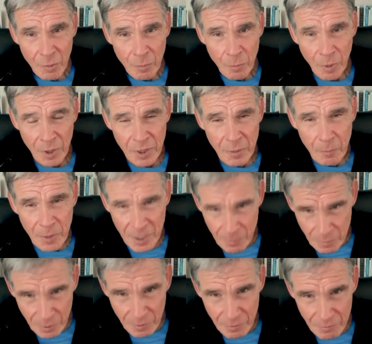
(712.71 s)
But the
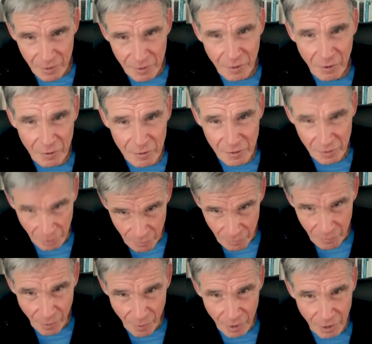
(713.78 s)
people results so
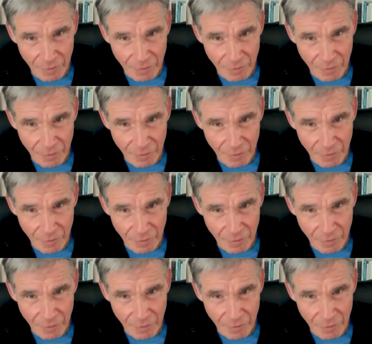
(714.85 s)
far